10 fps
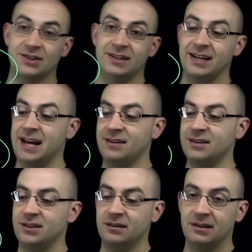negate the
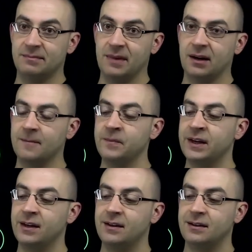0, it doesn't matter.
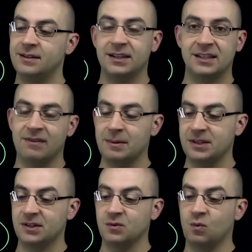6 divided by
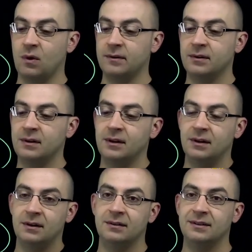6 is 1.
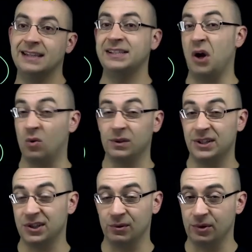That's the only
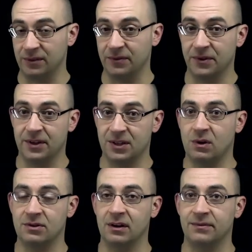solution for this
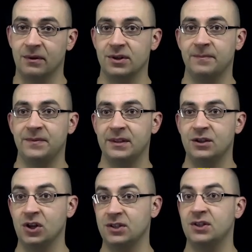quadratic function,
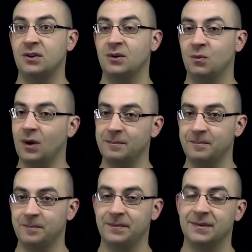just 1,
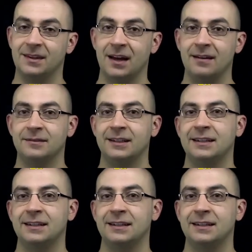okay?